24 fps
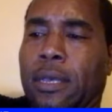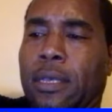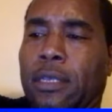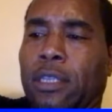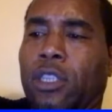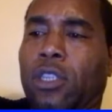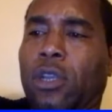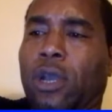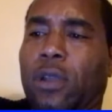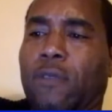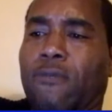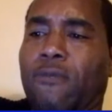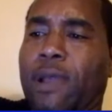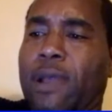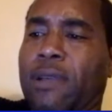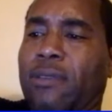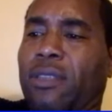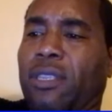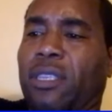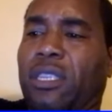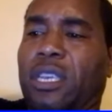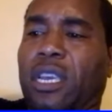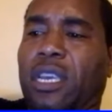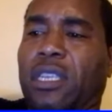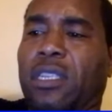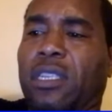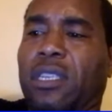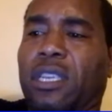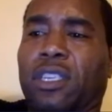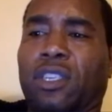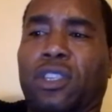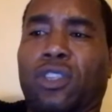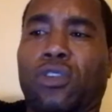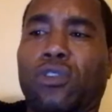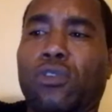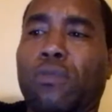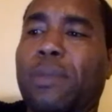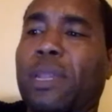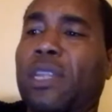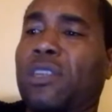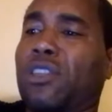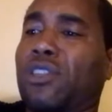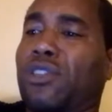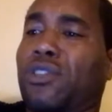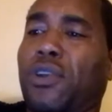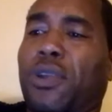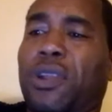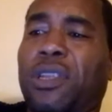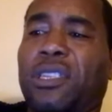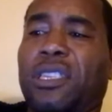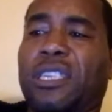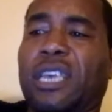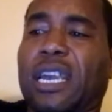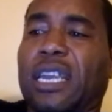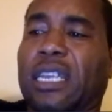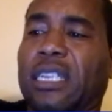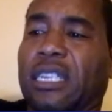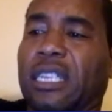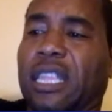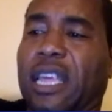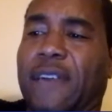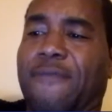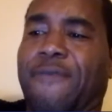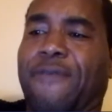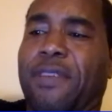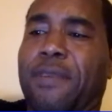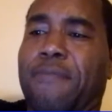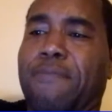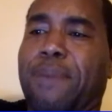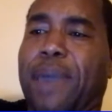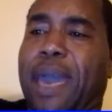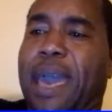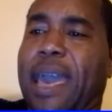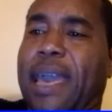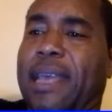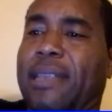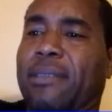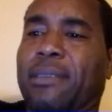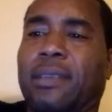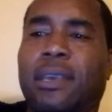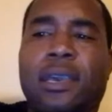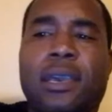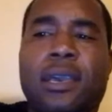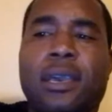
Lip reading: Start around 6. It's 2 minutes, 30 seconds left. Them pass.